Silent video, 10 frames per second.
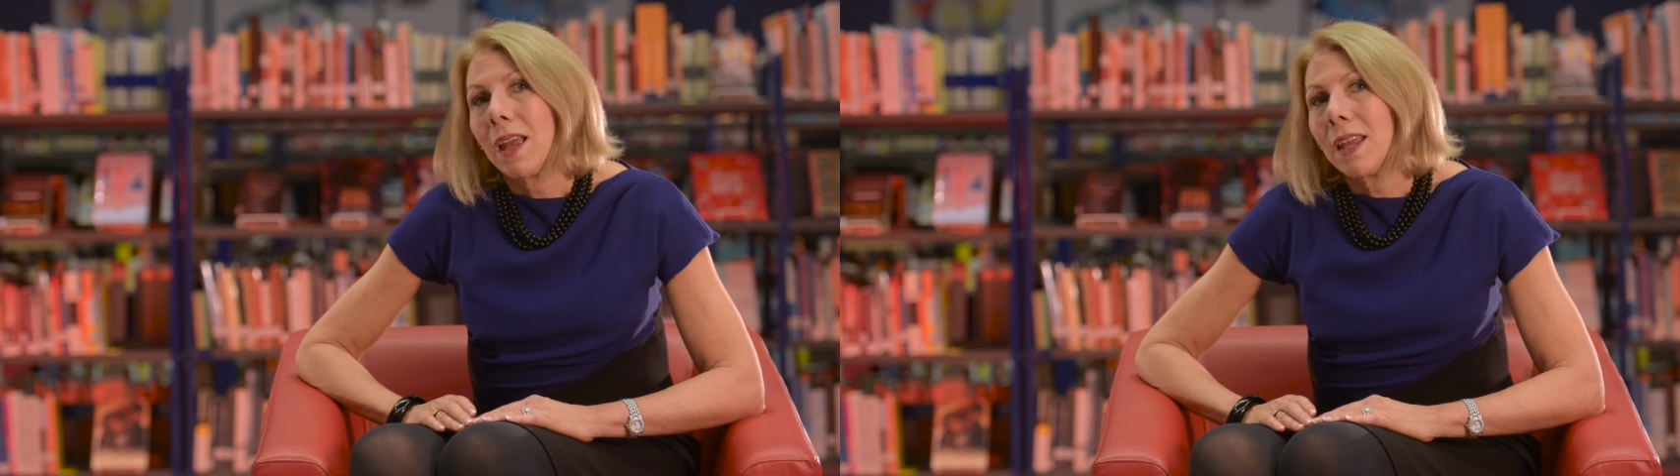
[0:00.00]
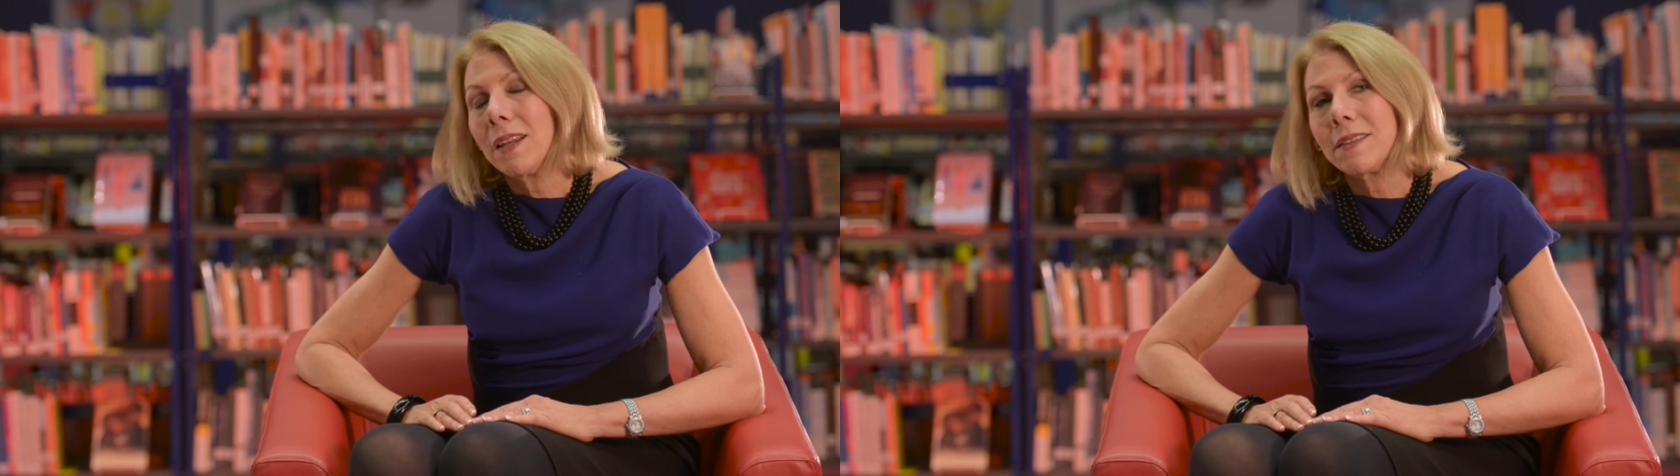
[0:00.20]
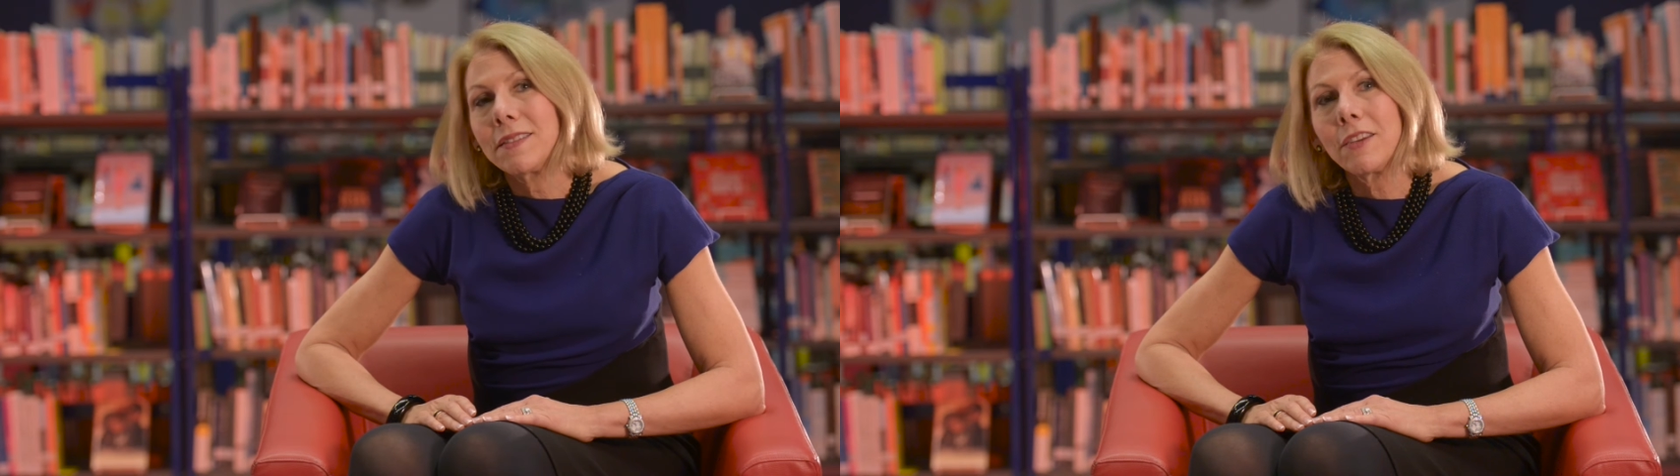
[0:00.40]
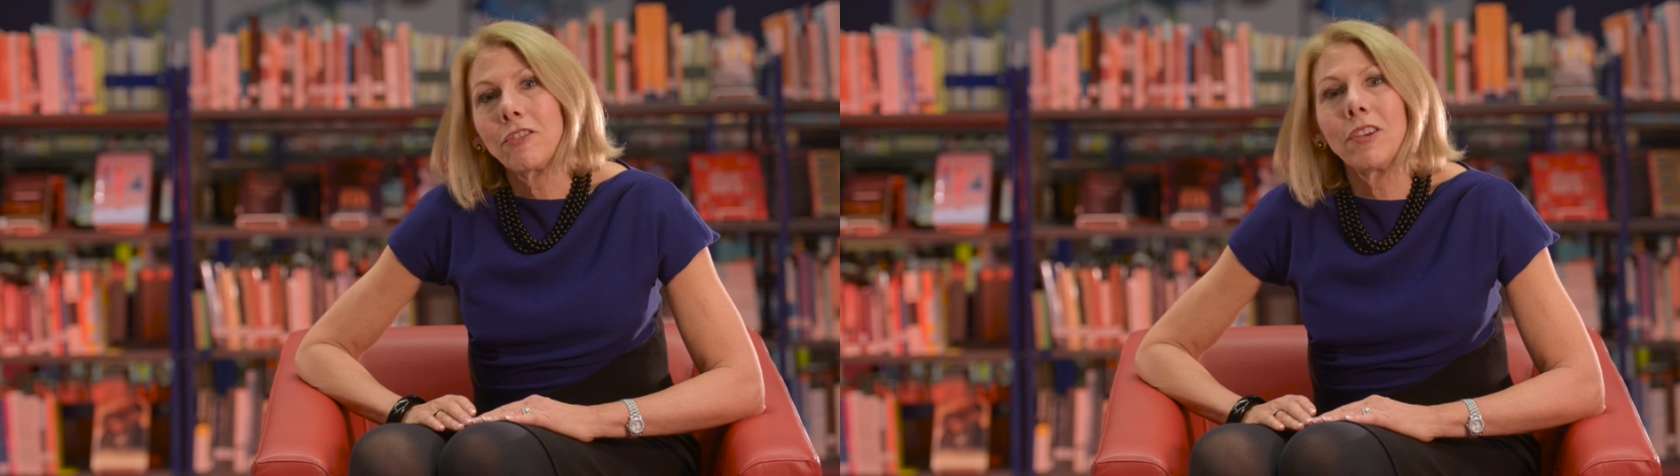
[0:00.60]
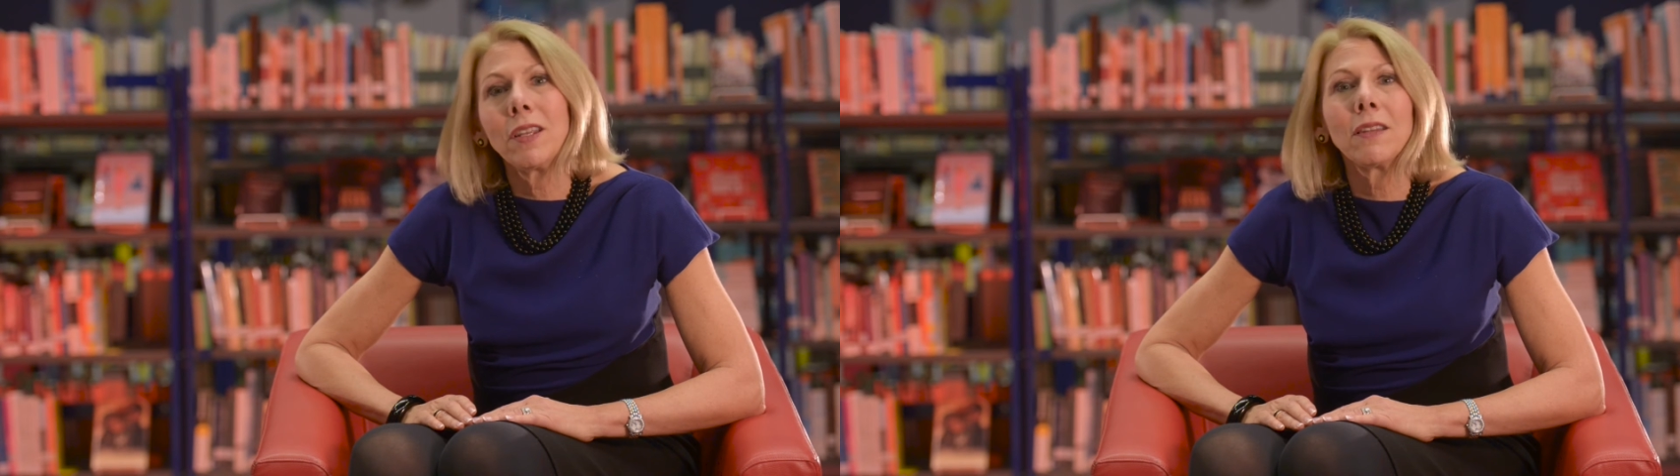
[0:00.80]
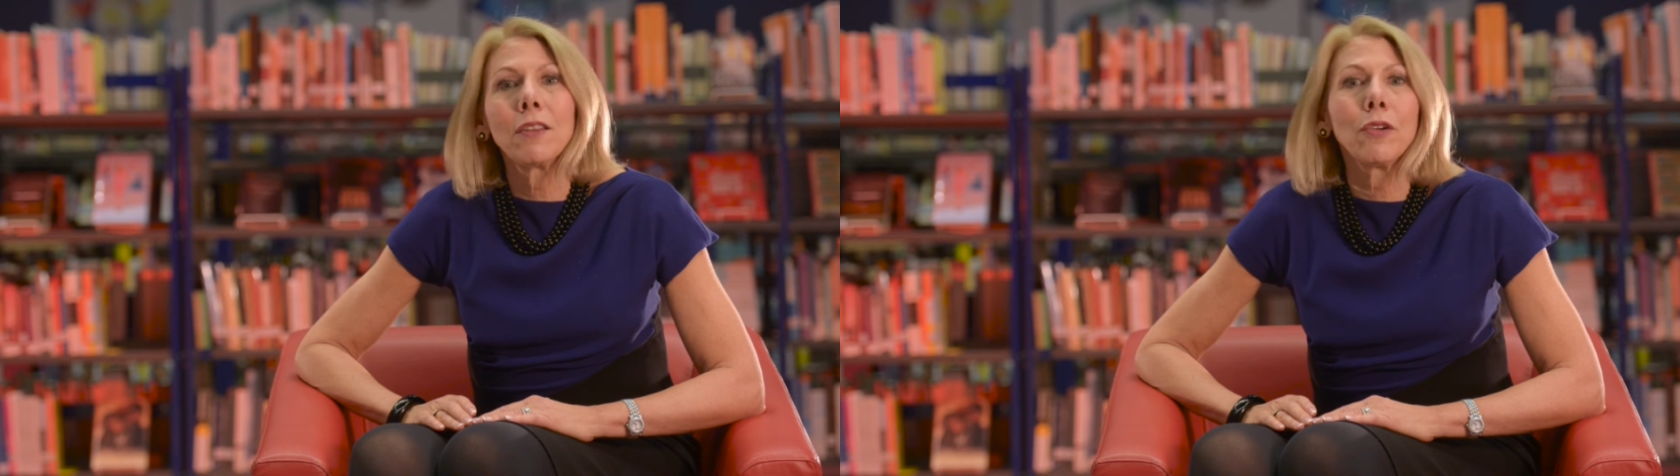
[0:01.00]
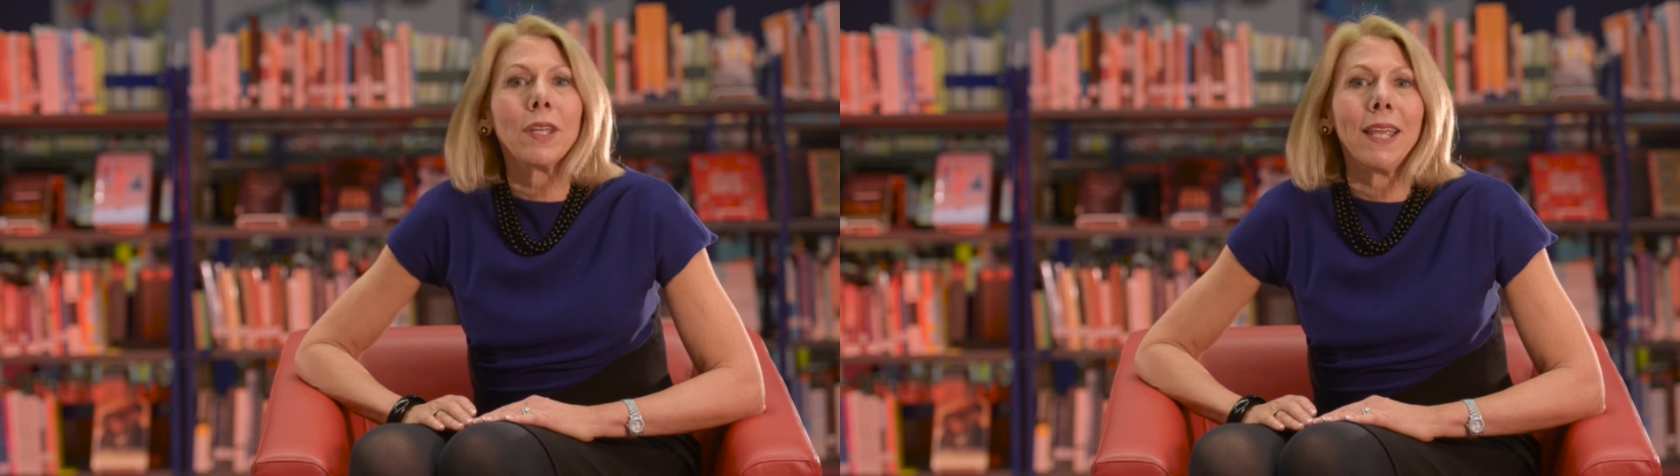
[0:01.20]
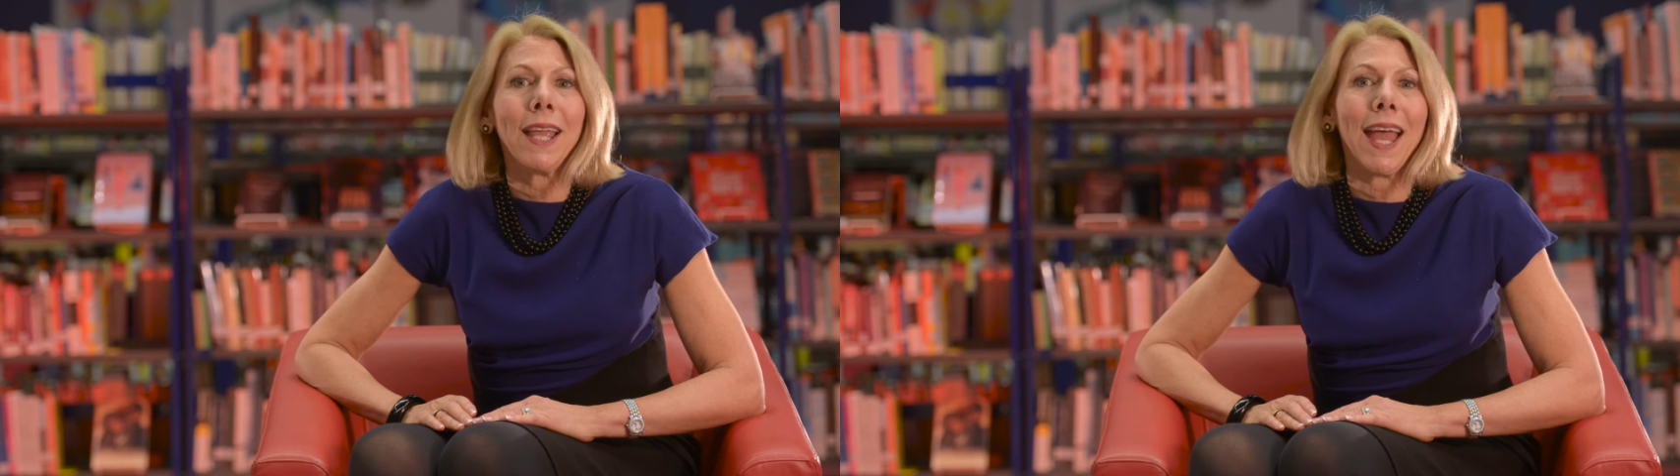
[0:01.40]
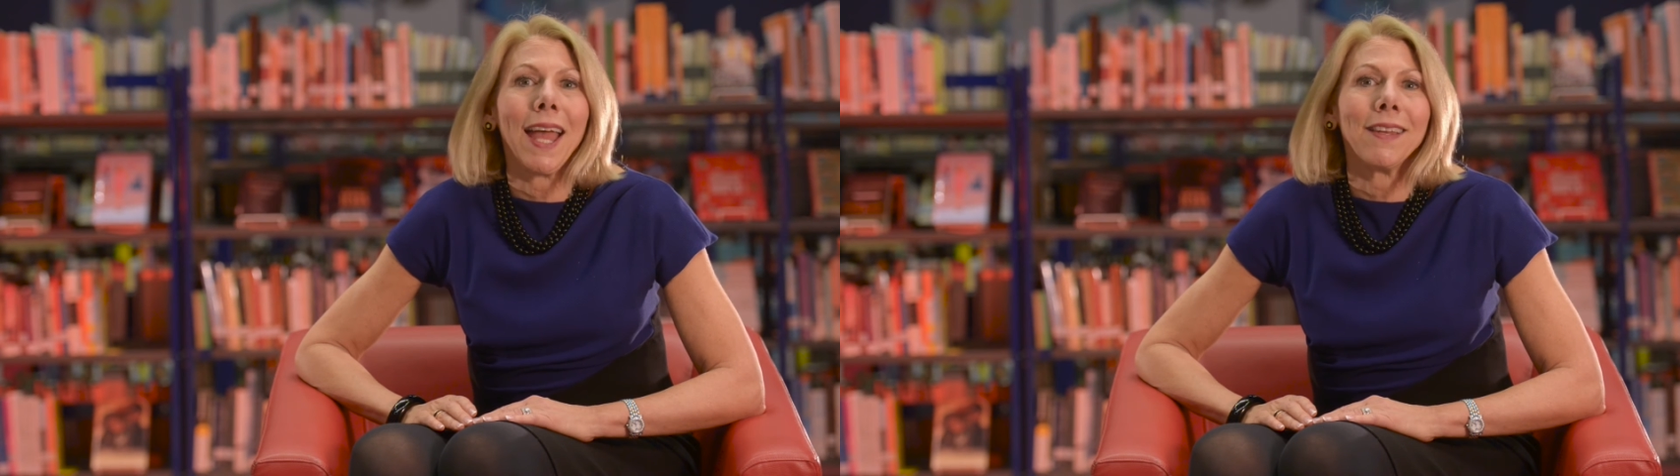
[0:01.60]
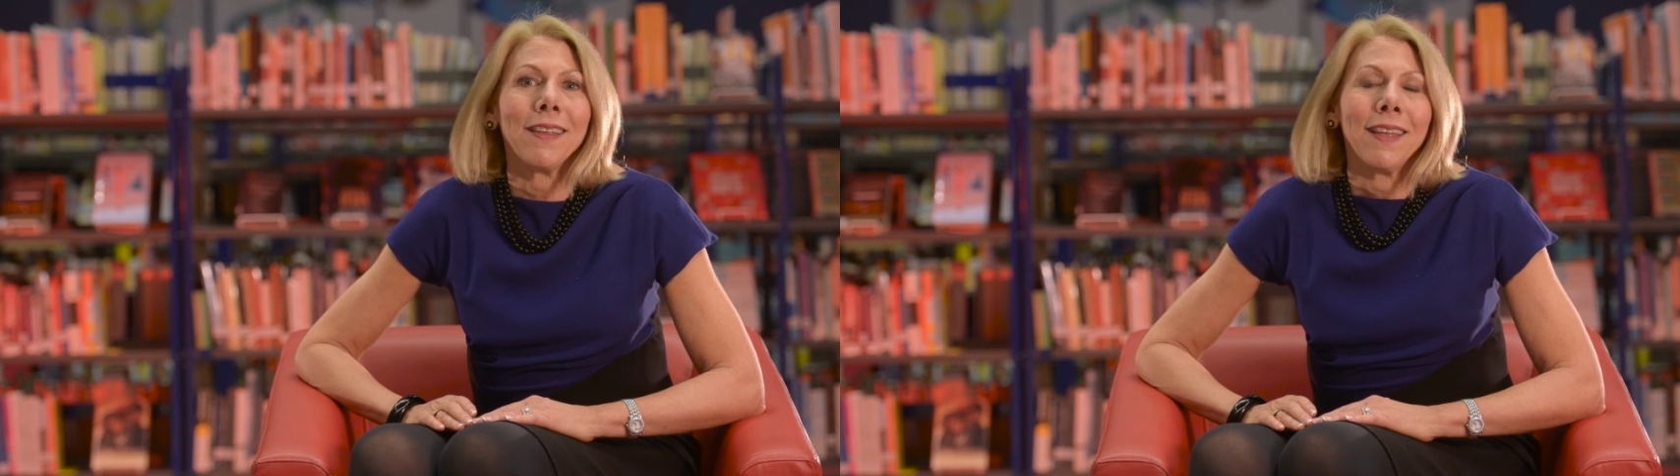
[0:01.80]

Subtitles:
In addition, looking at